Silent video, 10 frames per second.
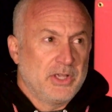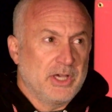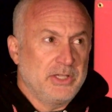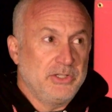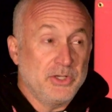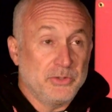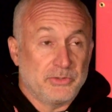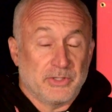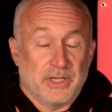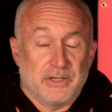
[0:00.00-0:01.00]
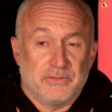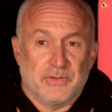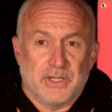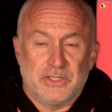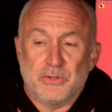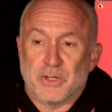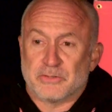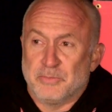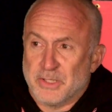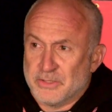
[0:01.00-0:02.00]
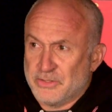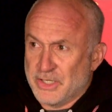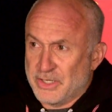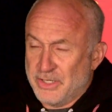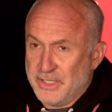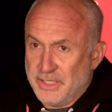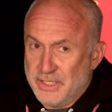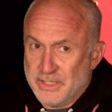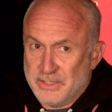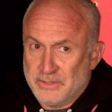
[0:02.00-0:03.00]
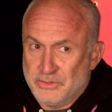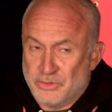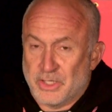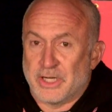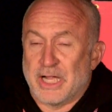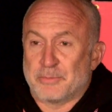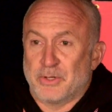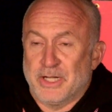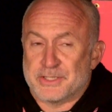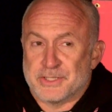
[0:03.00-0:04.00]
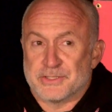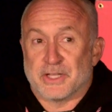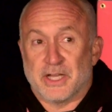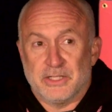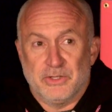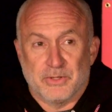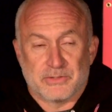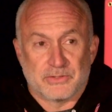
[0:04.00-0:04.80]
use of U.S. military in drug operations on U.S.